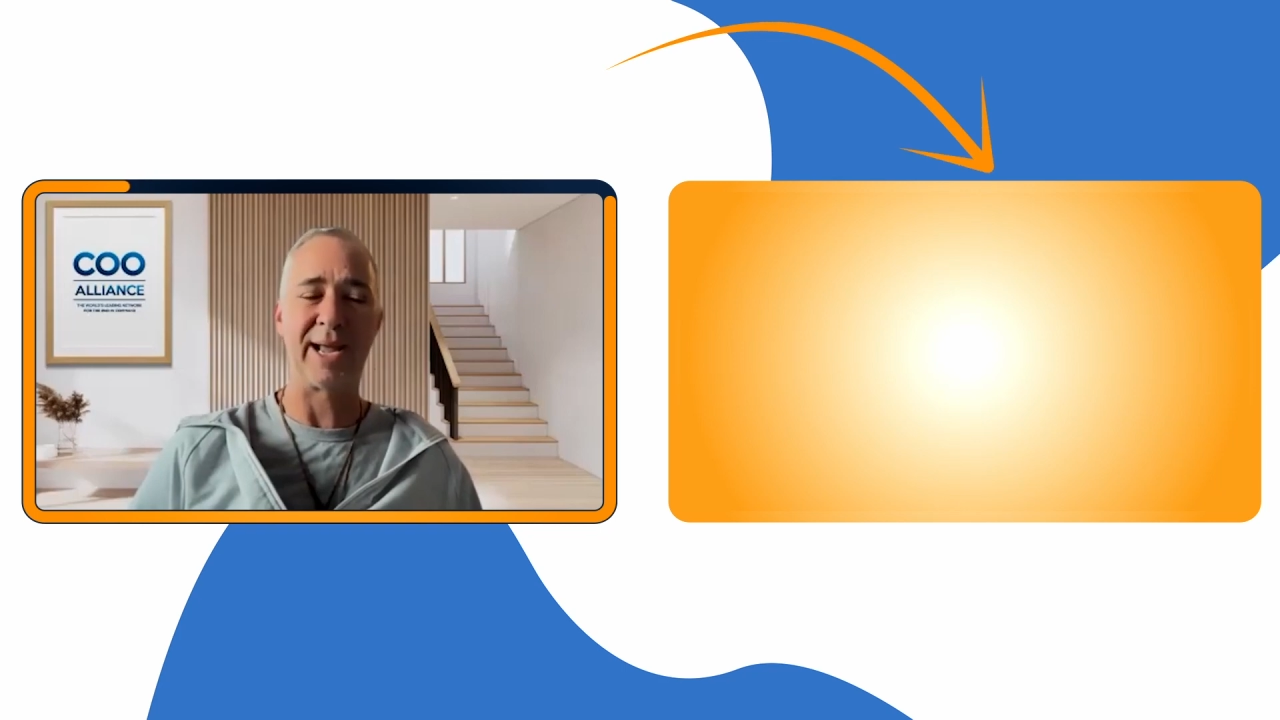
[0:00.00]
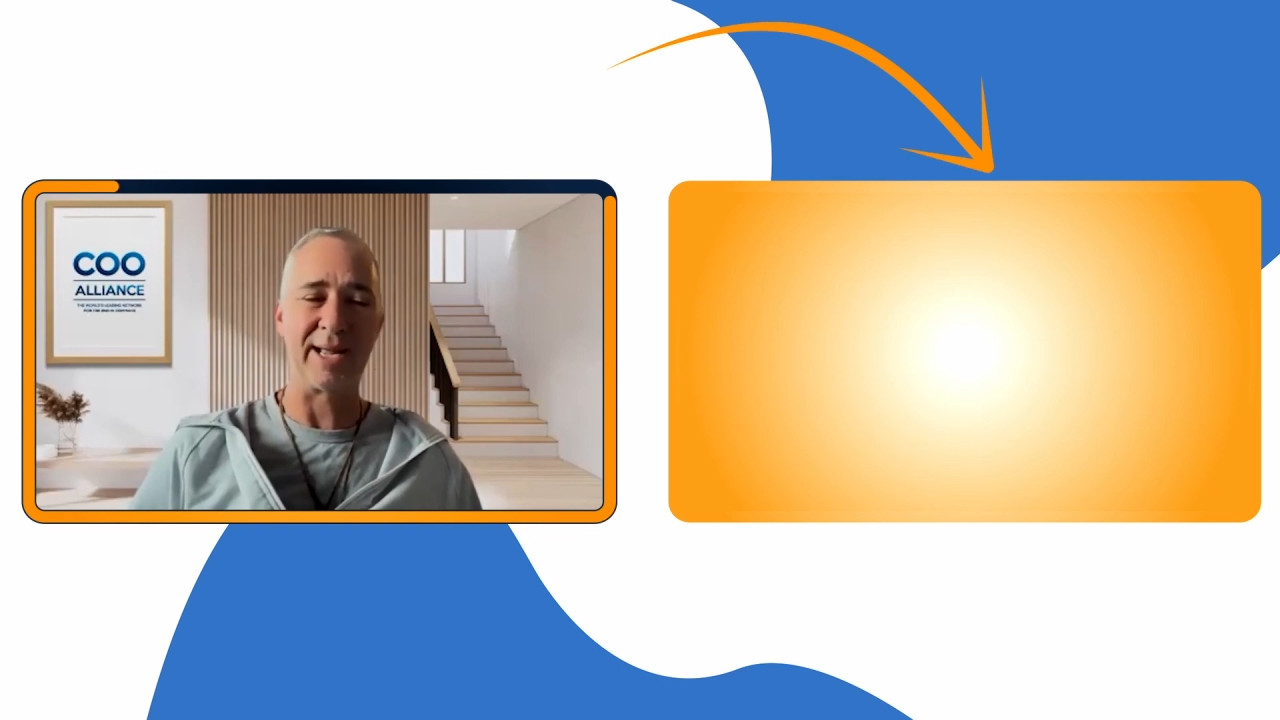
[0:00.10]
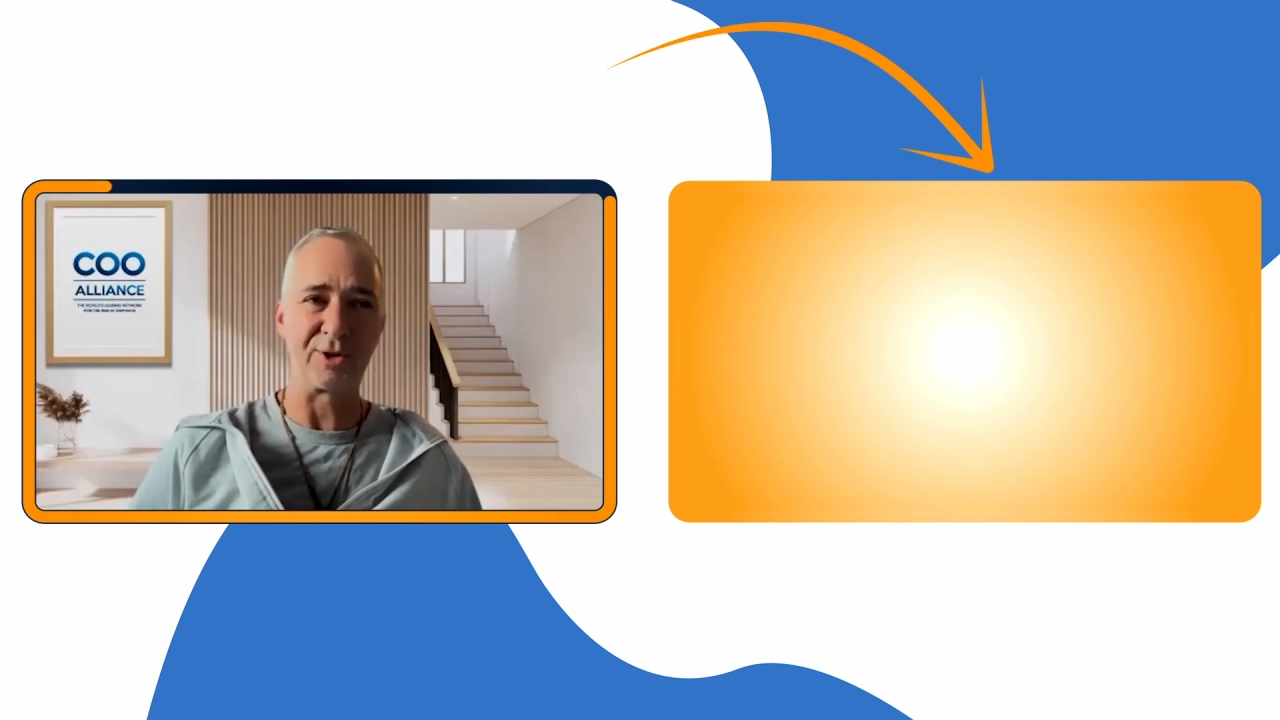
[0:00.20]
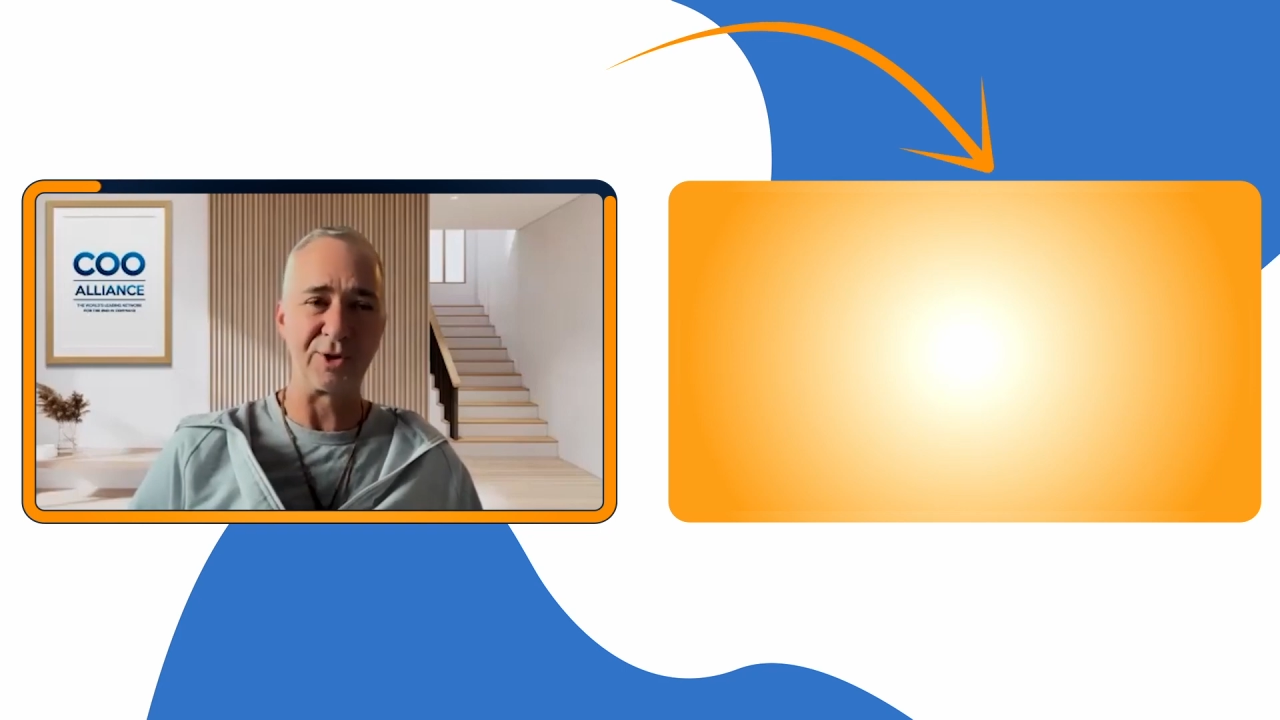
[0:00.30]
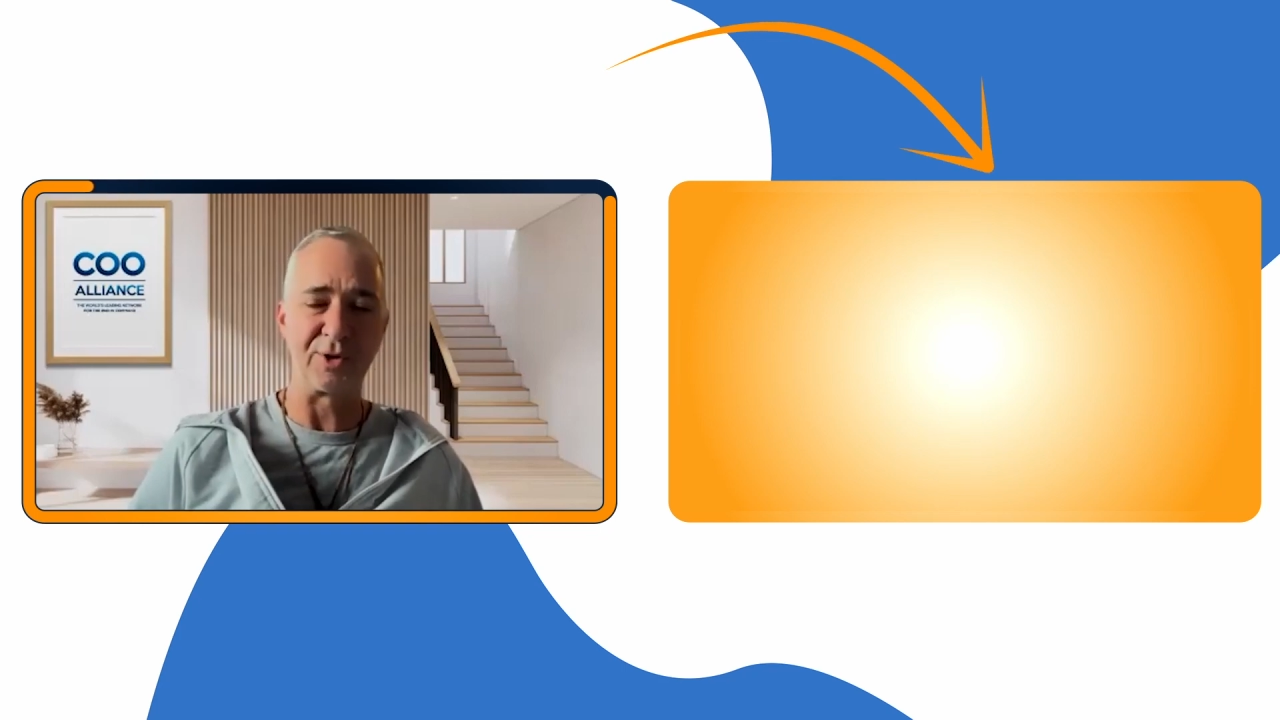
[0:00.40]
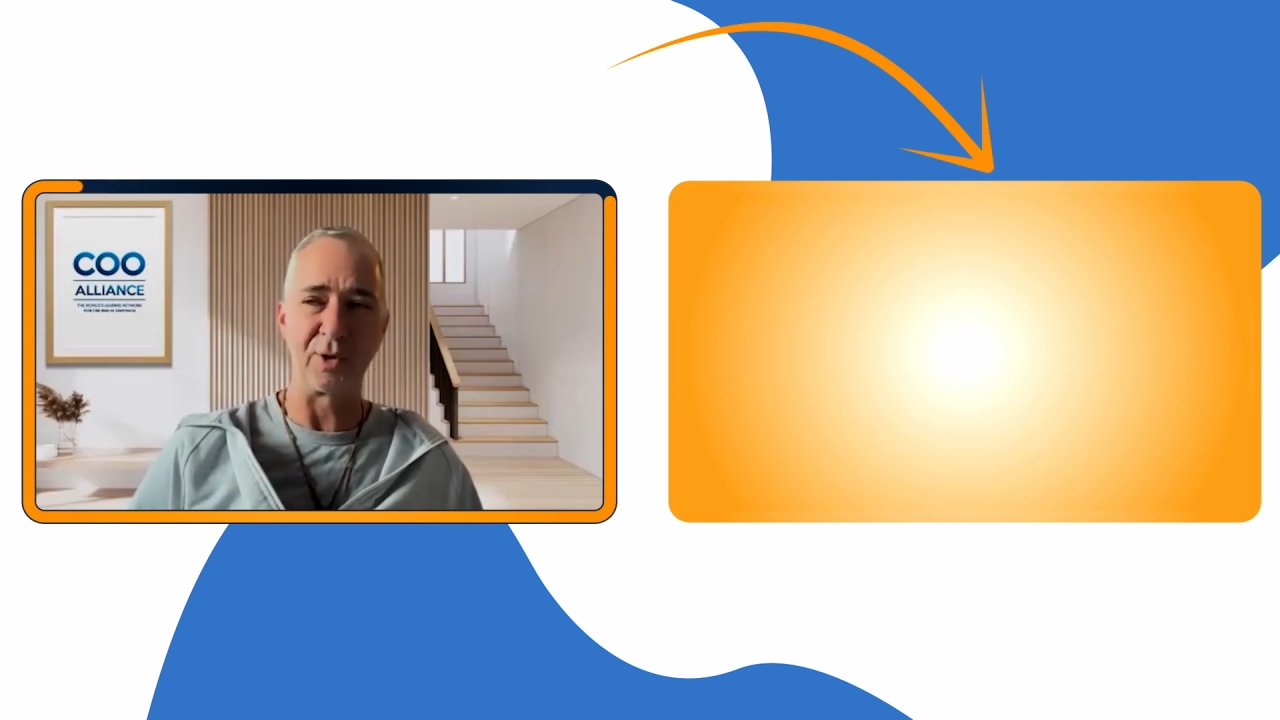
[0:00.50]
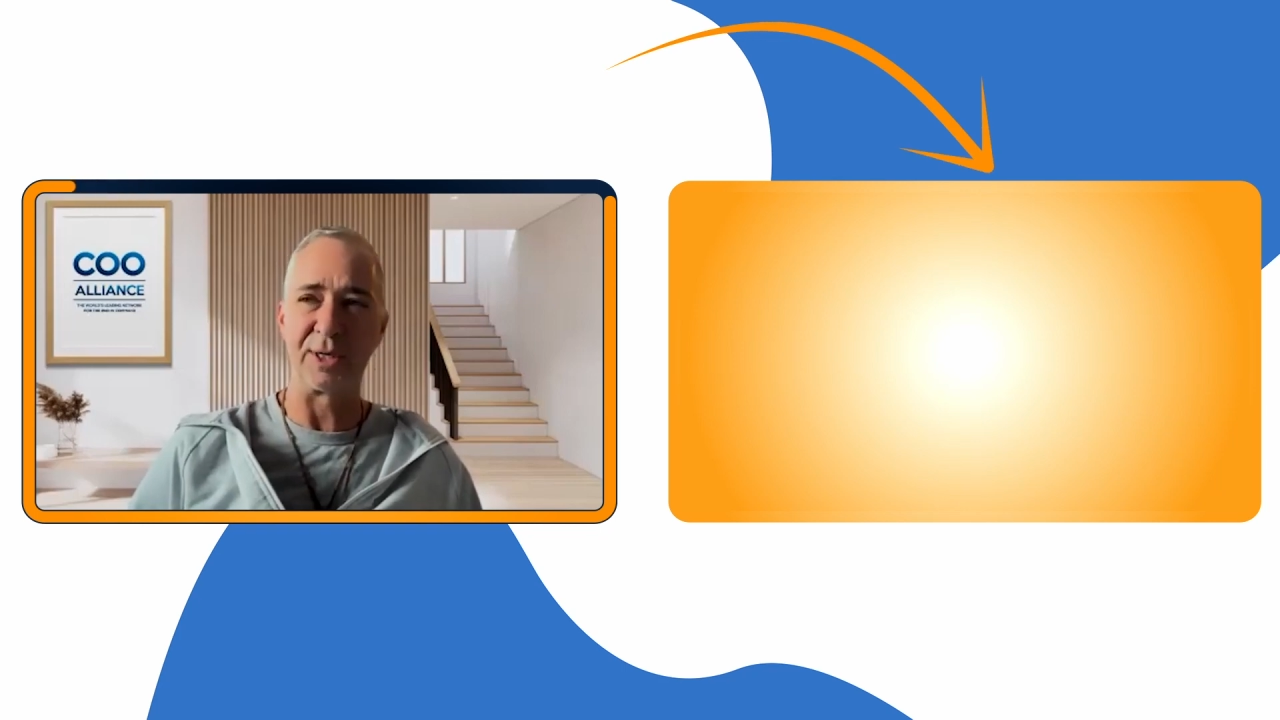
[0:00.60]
cancers in your